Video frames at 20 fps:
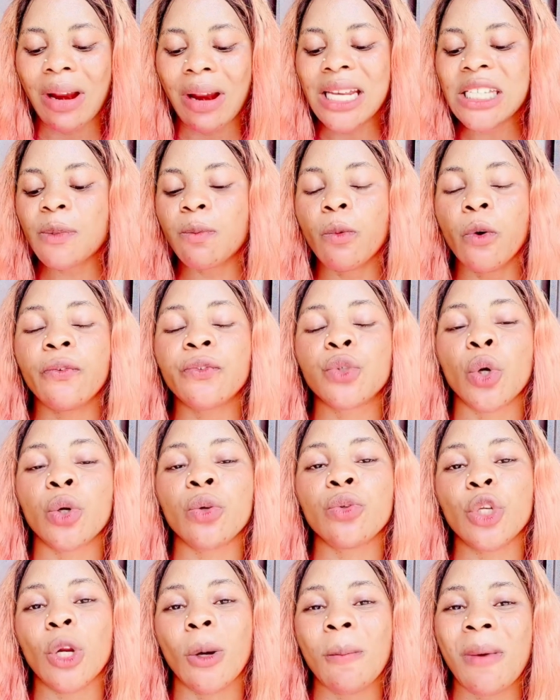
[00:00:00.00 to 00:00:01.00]
let's move
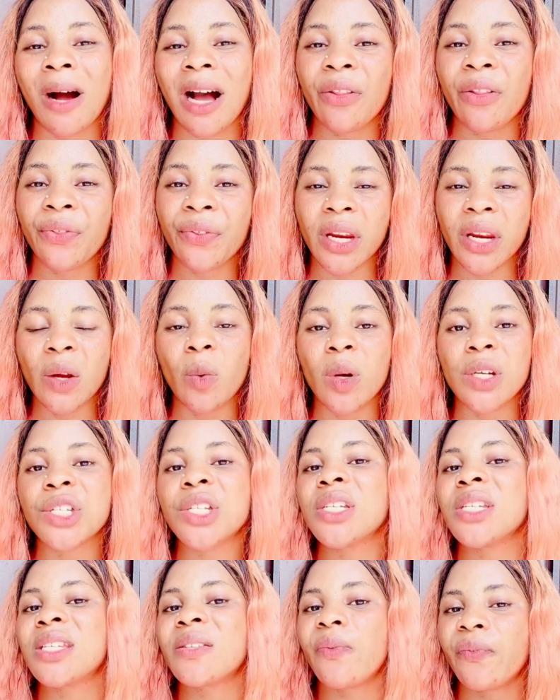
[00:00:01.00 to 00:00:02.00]
to number three,
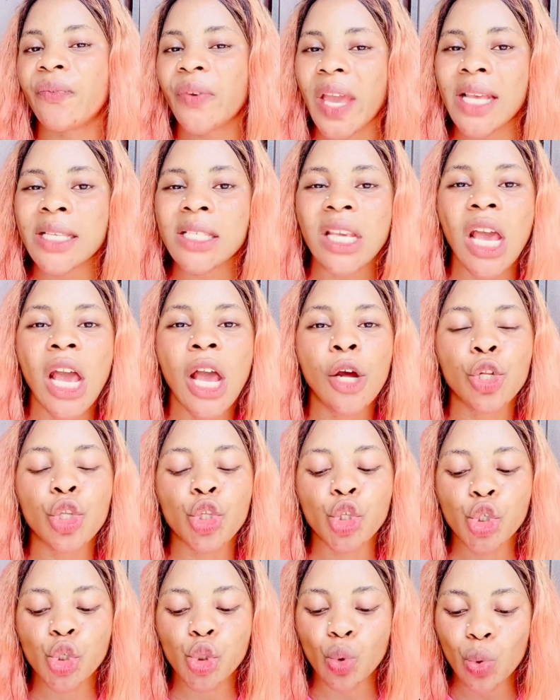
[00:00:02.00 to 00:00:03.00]
which is face
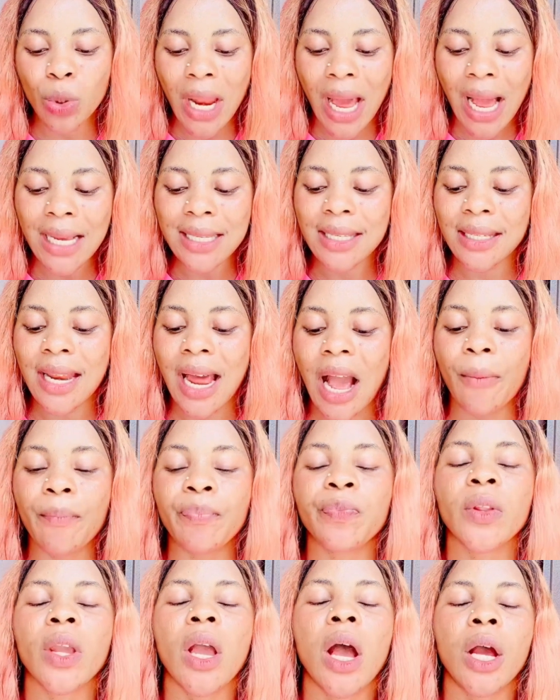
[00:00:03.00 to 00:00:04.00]
tuners.
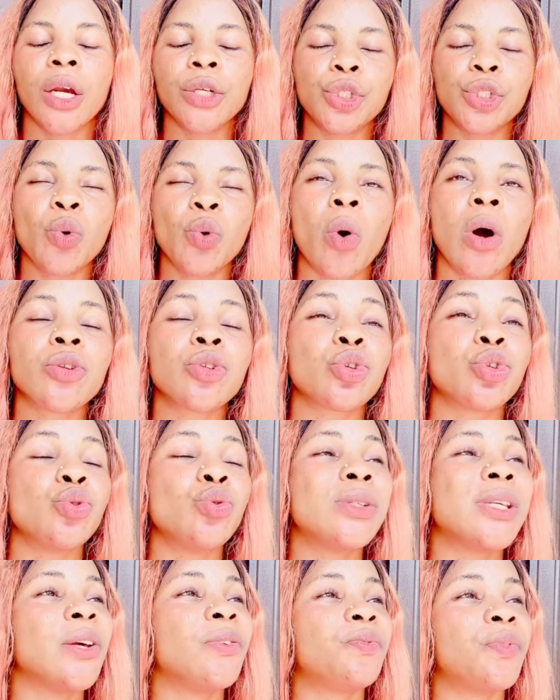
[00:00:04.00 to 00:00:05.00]
Now you want to
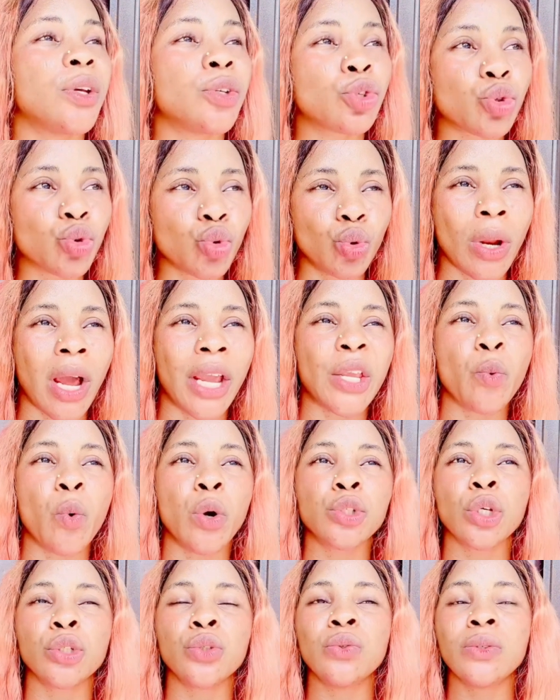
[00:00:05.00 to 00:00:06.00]
use a face tuner, you
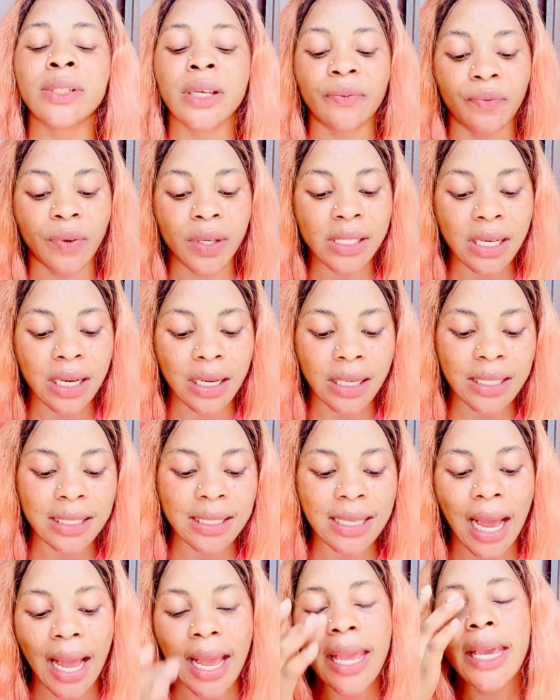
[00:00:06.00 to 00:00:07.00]
want to use a face
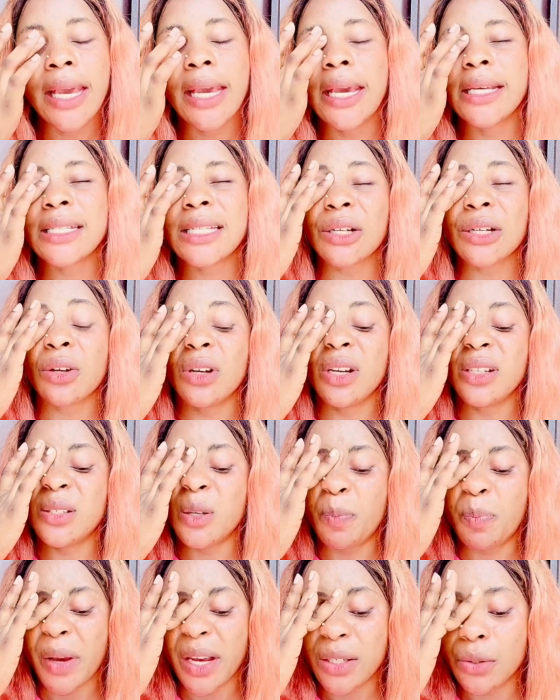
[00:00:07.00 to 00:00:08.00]
cleanser, it actually
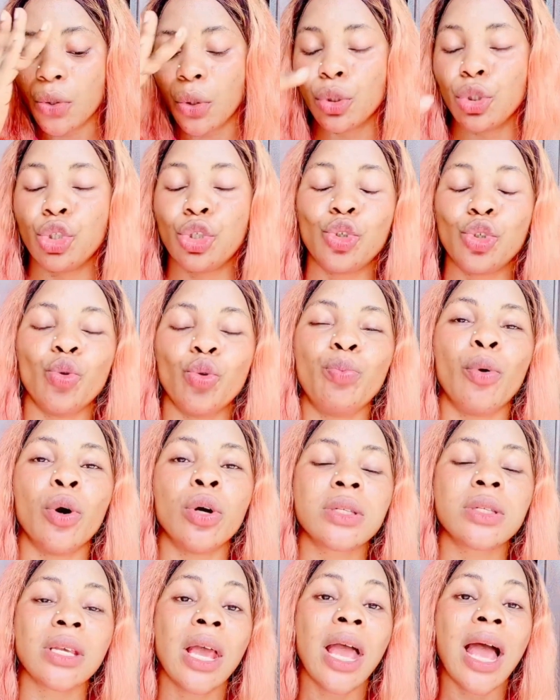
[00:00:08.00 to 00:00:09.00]
depends on you,
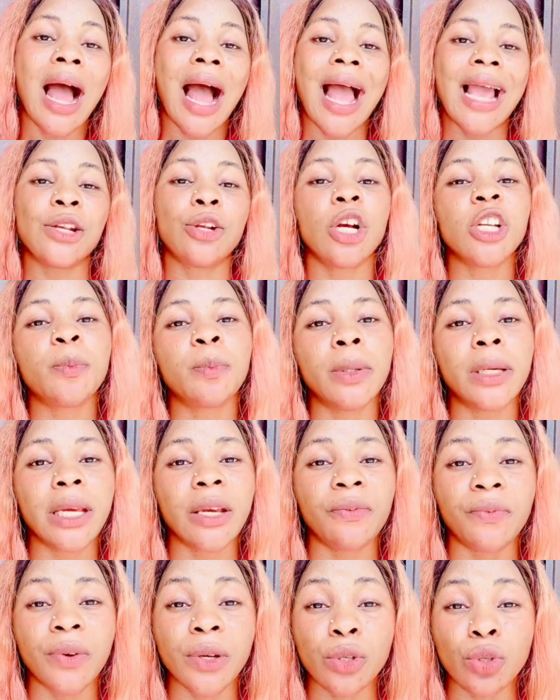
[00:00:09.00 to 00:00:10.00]
but I just pick
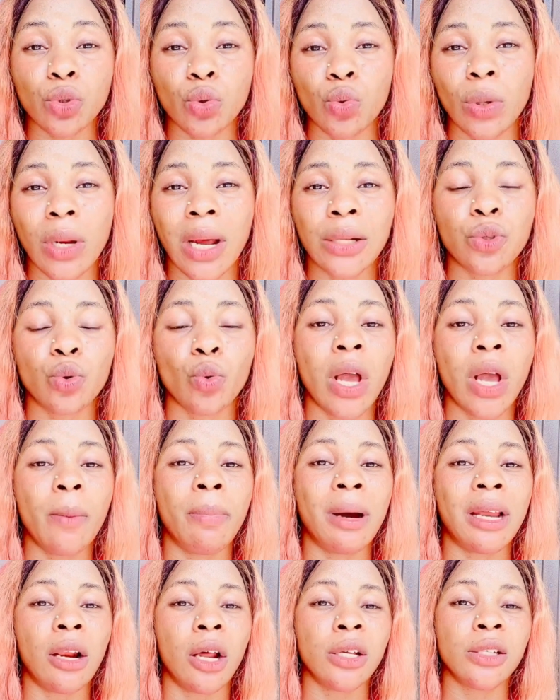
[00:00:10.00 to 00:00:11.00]
a face tuner to
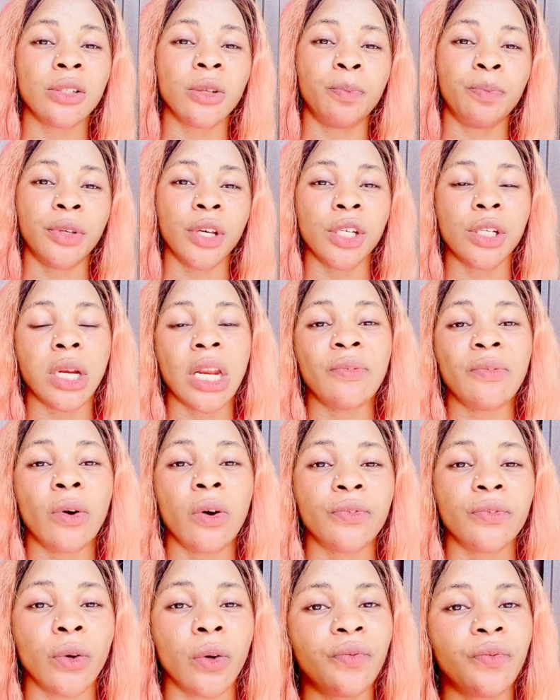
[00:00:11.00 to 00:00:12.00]
help balance the pH level
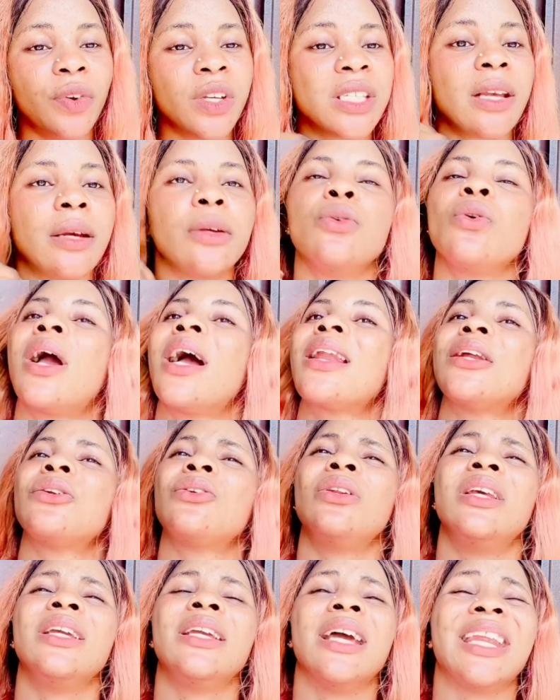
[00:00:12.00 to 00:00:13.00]
of your face. That you can
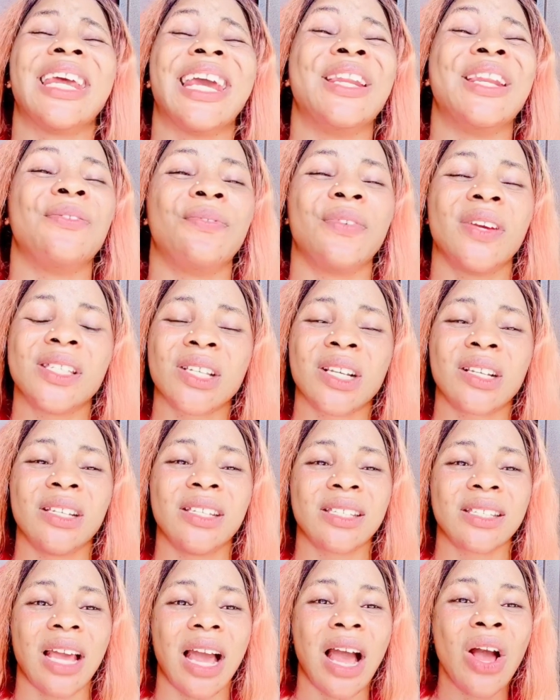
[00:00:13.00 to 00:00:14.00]
actually get any face
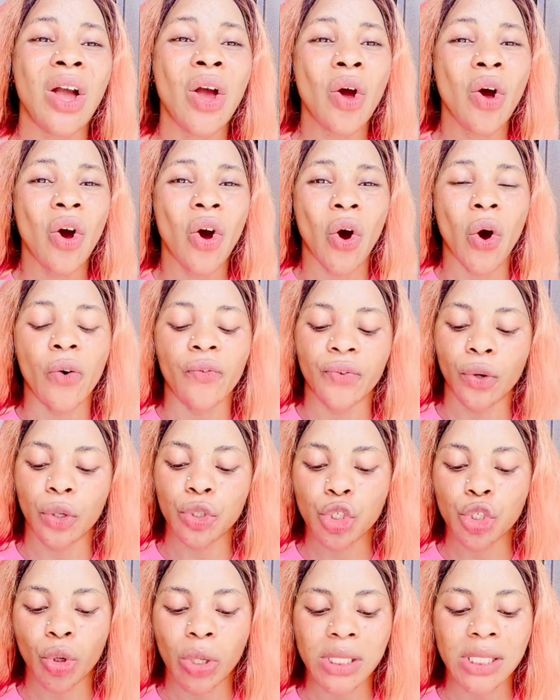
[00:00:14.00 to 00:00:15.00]
cleanser of
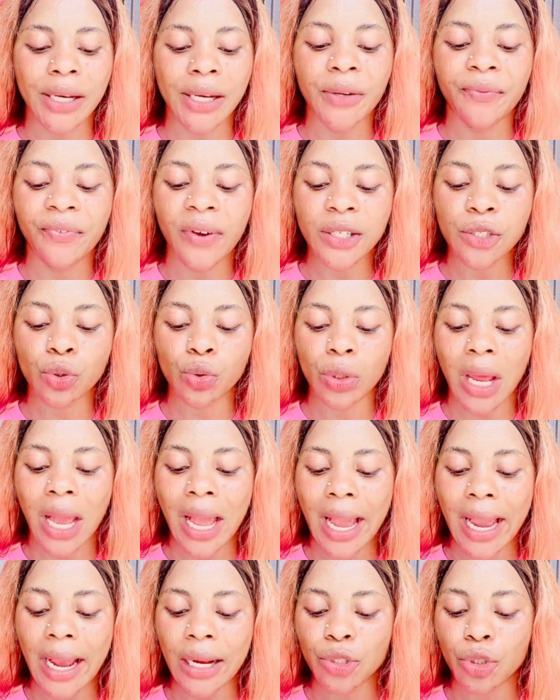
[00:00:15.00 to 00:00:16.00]
your choice. Now the face tuner
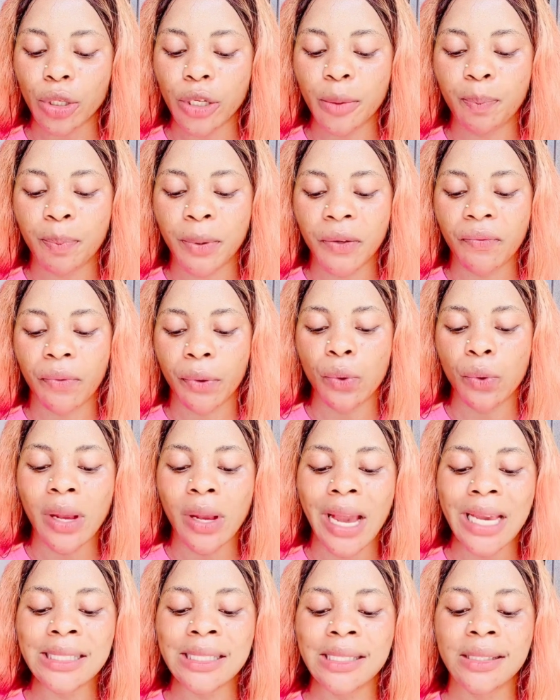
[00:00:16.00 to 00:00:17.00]
I actually pick for you
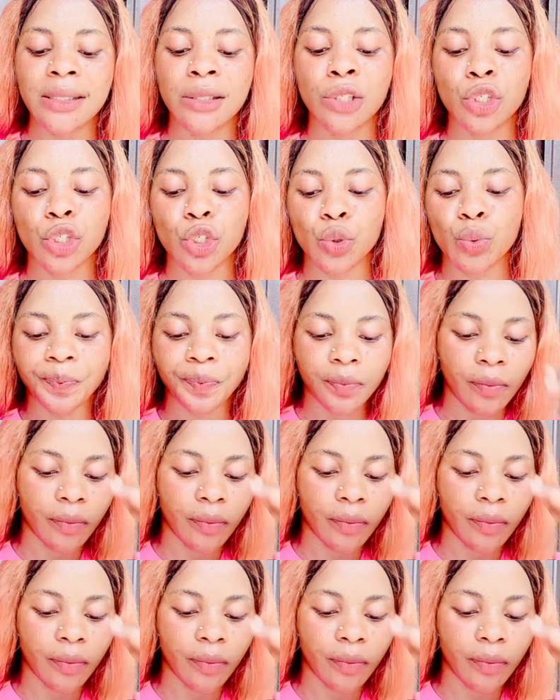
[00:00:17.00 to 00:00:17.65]
guys is this.